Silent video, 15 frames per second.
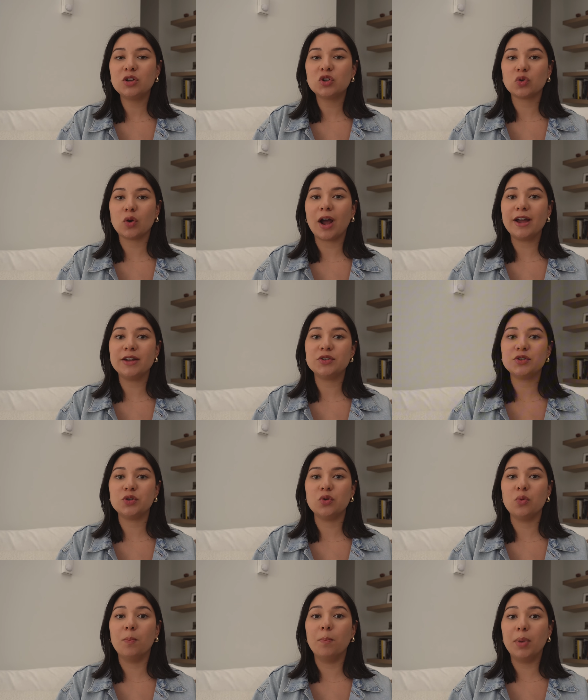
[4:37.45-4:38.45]
try
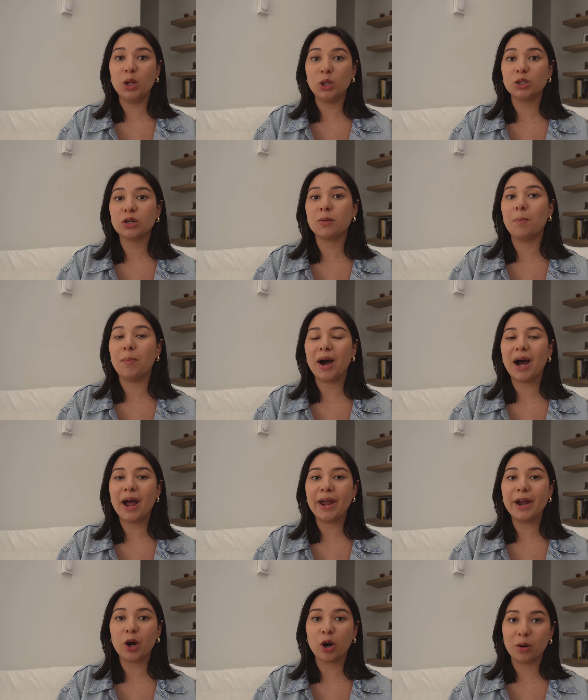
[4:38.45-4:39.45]
to bulk
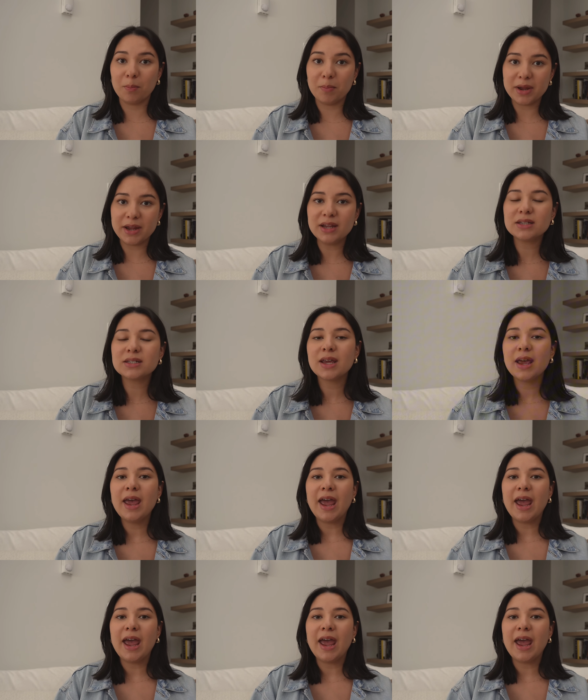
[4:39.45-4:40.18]
buy our meat